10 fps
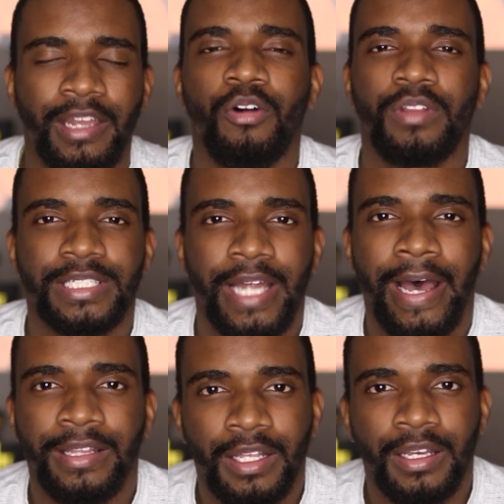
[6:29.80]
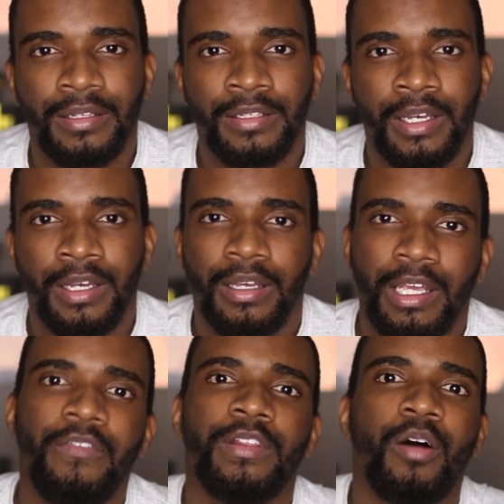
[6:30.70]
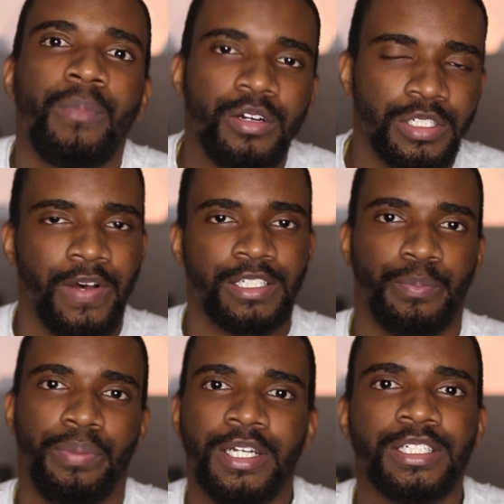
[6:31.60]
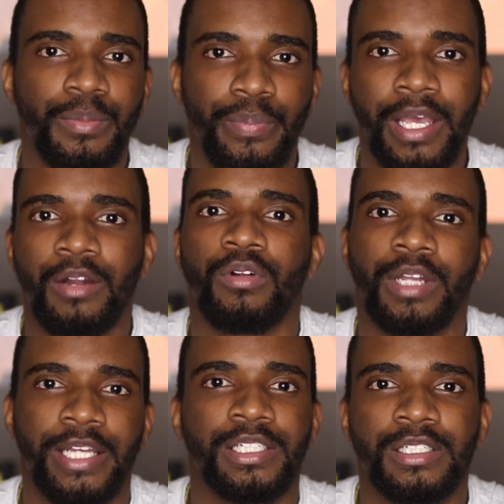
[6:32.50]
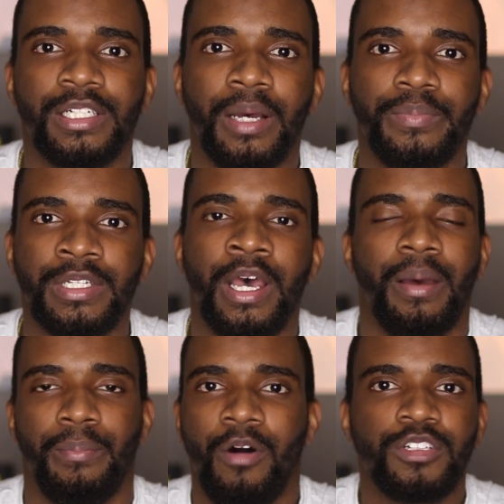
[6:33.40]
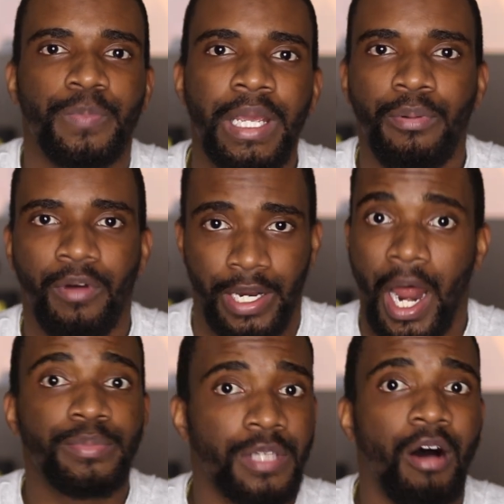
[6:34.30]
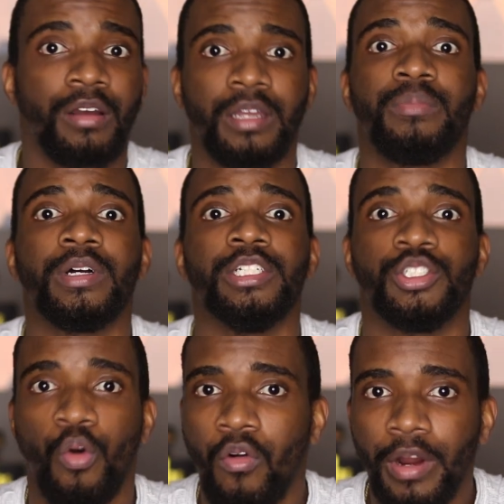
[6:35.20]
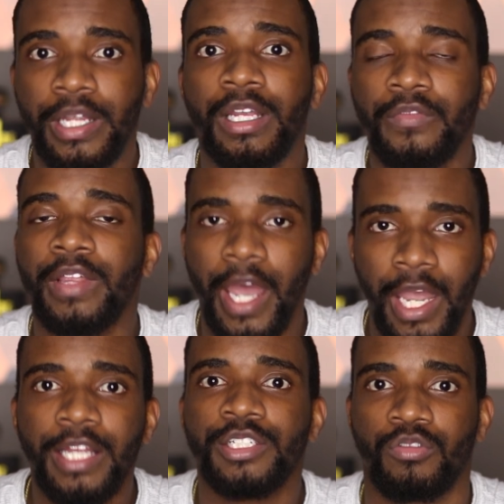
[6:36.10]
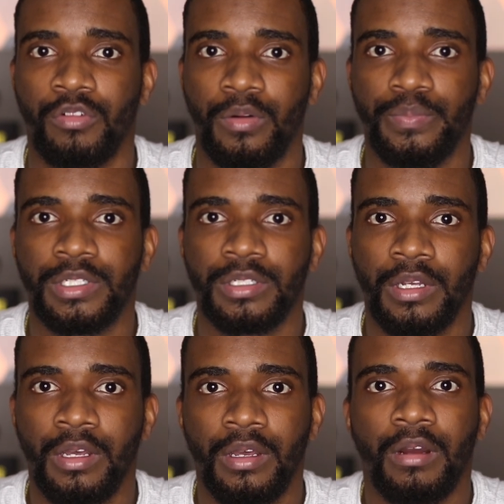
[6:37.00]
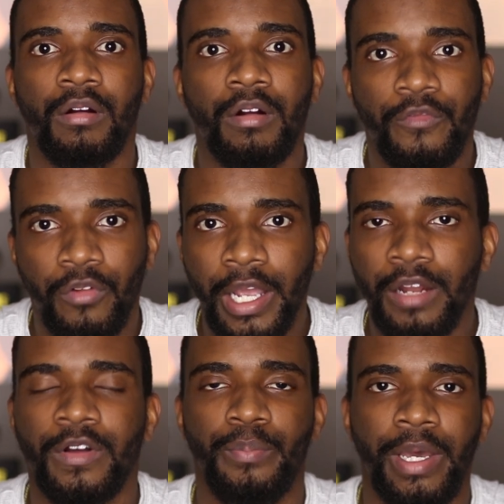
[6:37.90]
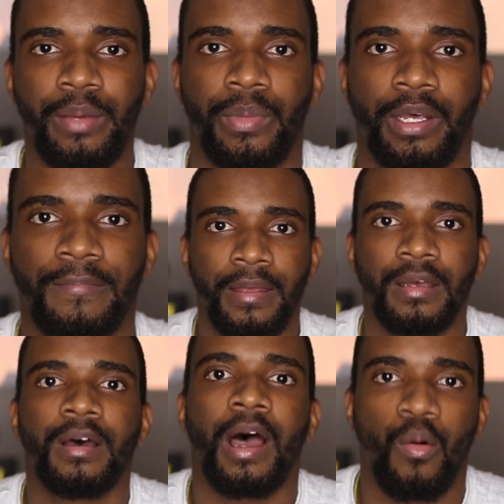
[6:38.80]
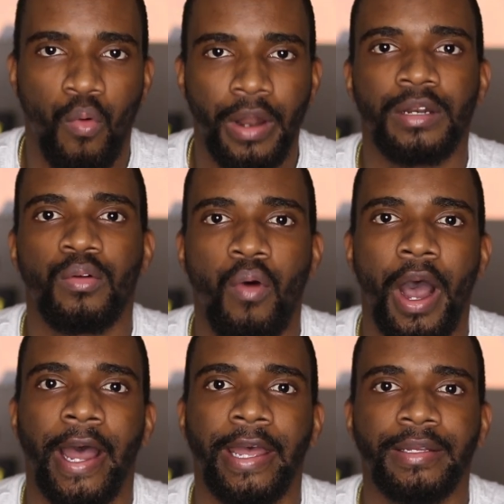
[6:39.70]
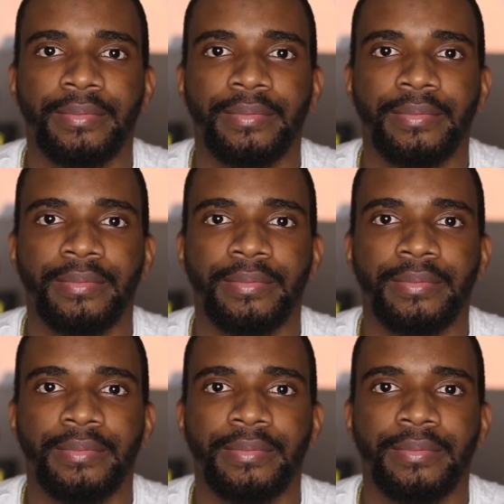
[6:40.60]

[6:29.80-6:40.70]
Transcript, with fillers: And you know the sad thing? Even though most of us are pushed to be in relationships, most people, and I'm talking majority of the age groups, are afraid of commitment. I wonder why.